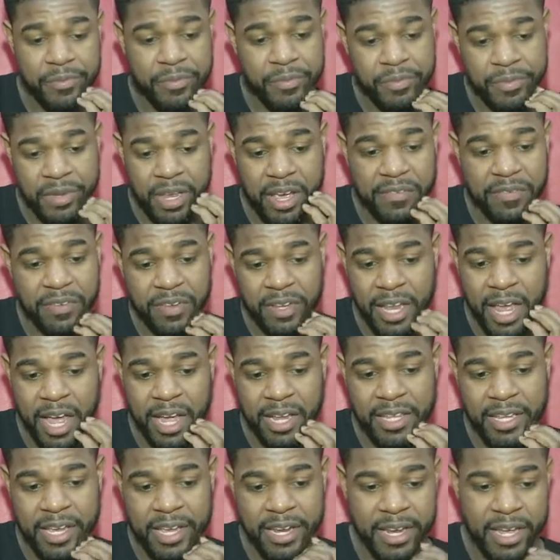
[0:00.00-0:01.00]
Definitely
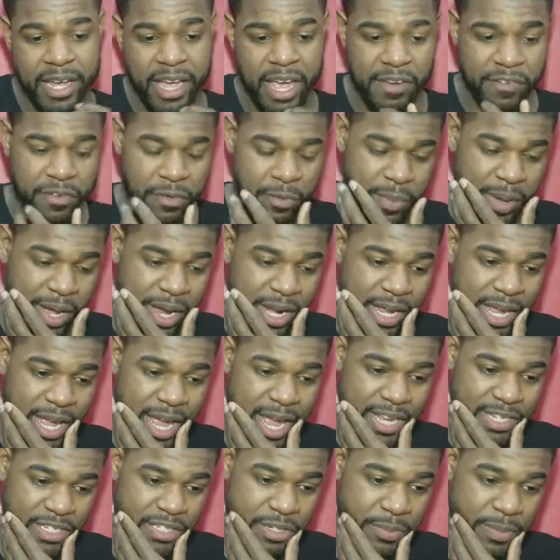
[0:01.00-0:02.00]
locked in. Everybody
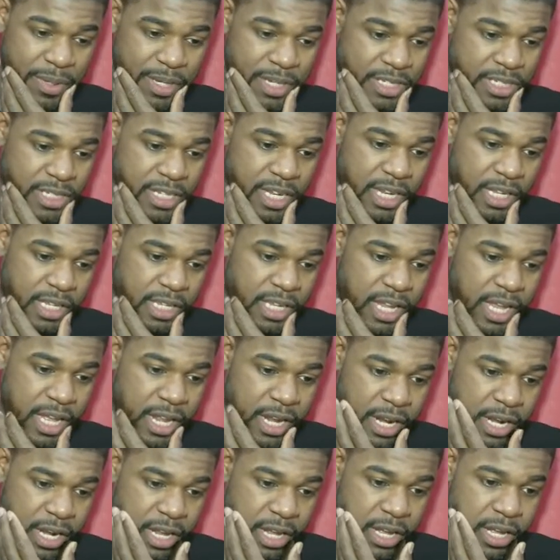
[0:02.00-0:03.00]
has to be synced
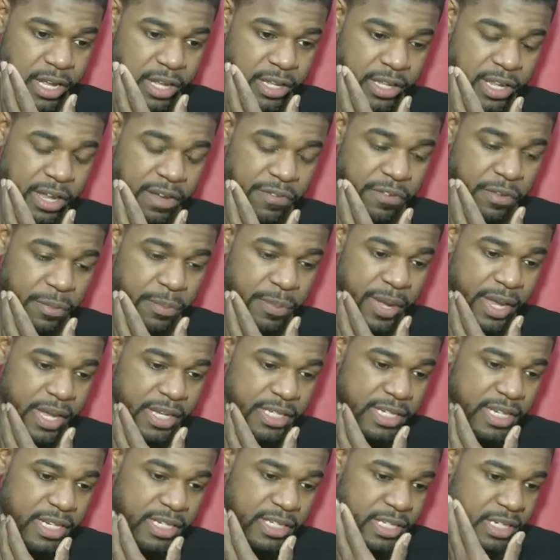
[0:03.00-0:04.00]
in and definitely pay
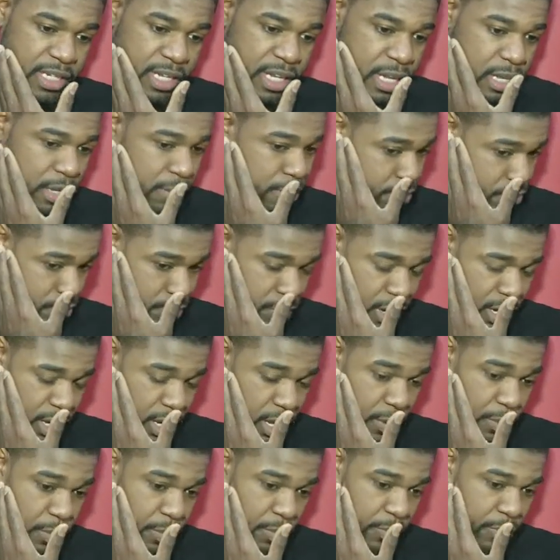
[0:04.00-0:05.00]
attention. We're
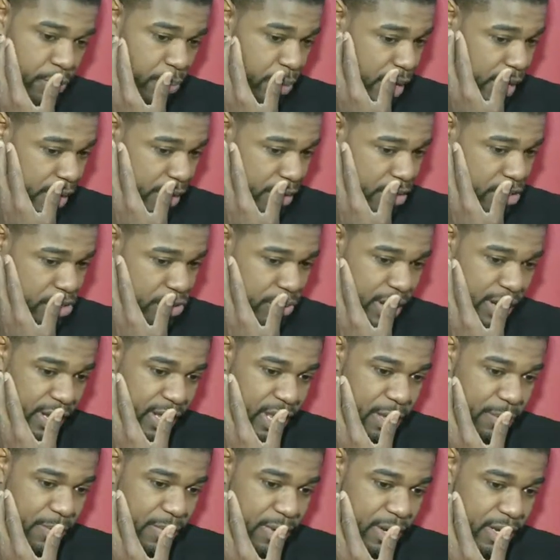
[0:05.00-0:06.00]
probably going to try
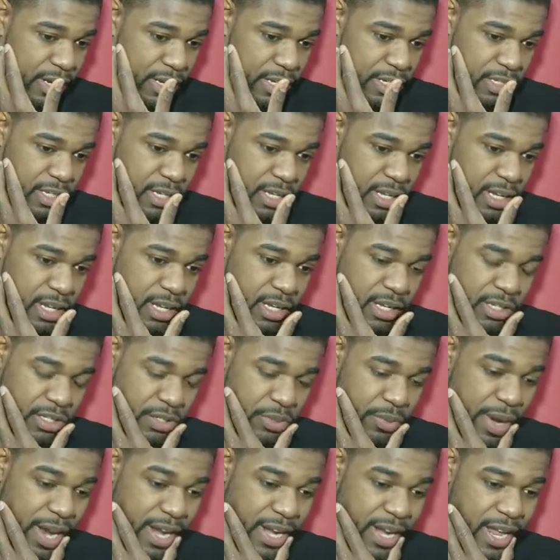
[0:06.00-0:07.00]
to keep it in
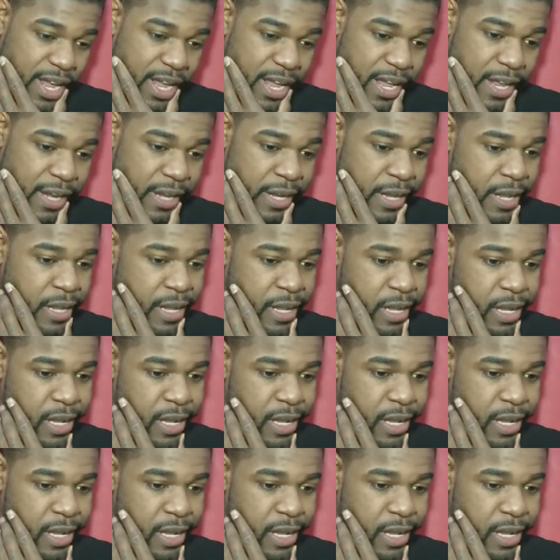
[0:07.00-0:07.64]
his right hand.